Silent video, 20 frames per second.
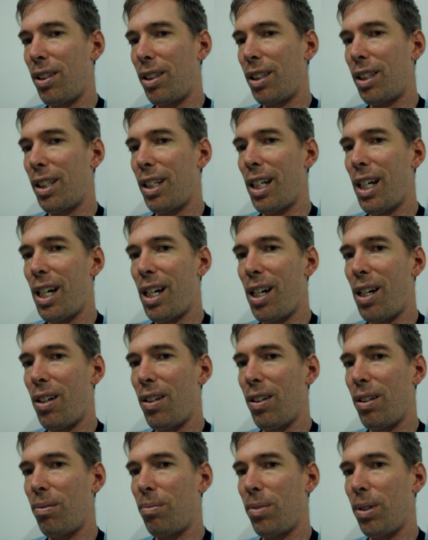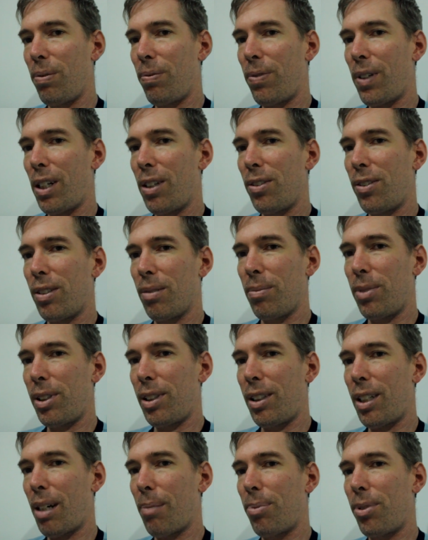the canal and we found some
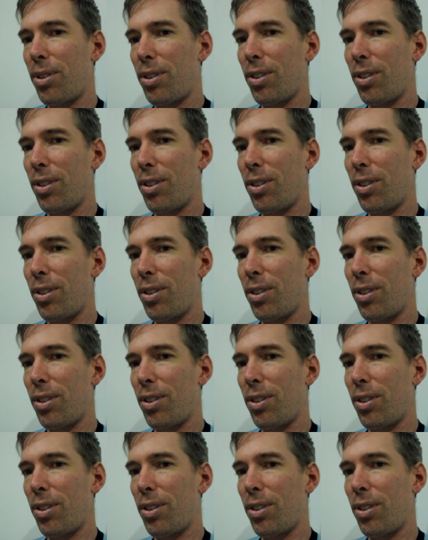steps